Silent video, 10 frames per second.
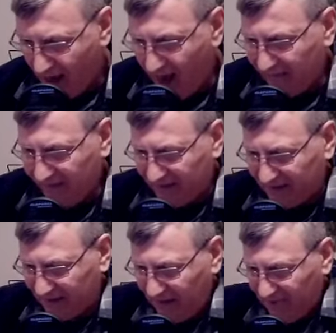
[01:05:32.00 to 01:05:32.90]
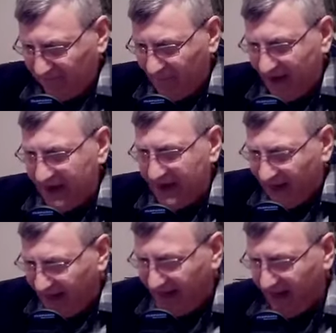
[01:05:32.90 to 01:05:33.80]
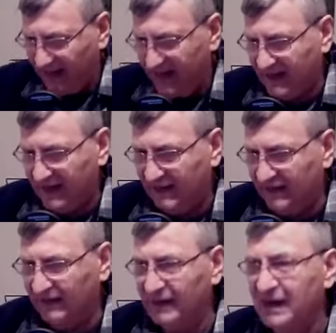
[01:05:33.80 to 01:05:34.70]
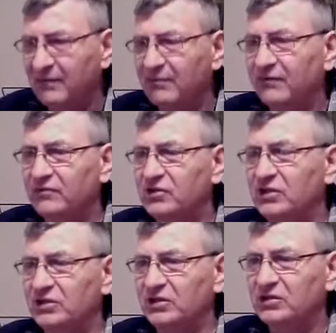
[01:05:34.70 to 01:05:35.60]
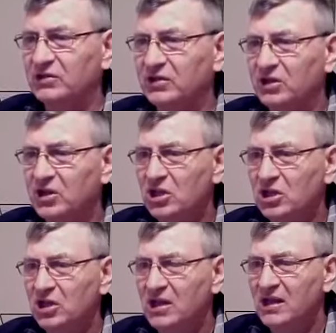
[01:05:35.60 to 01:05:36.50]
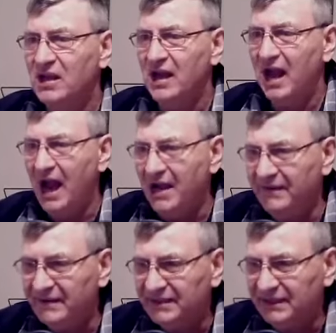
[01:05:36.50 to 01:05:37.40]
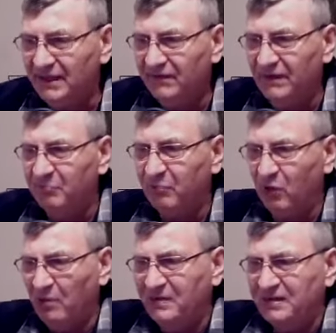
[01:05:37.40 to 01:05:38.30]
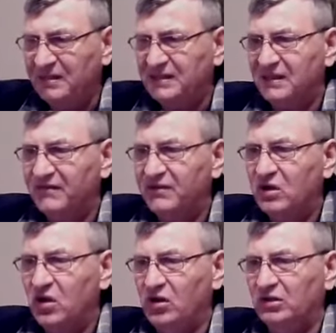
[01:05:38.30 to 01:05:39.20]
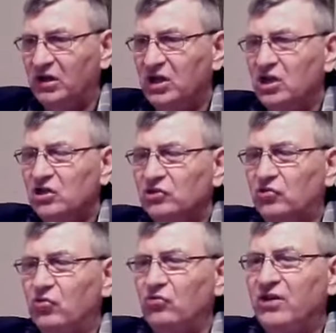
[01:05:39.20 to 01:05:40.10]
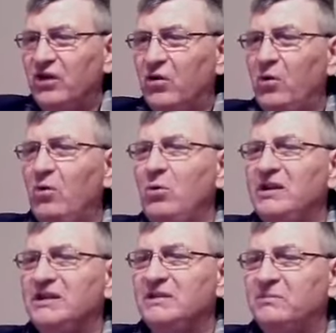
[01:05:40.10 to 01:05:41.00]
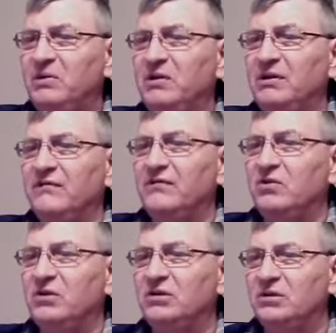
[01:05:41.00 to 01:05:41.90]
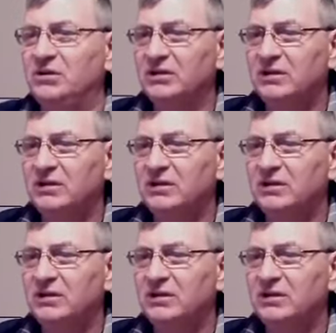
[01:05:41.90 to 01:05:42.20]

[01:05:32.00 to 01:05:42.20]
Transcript: I receive my healing in the name of Jesus. I receive the promises of God through the Holy Spirit of God.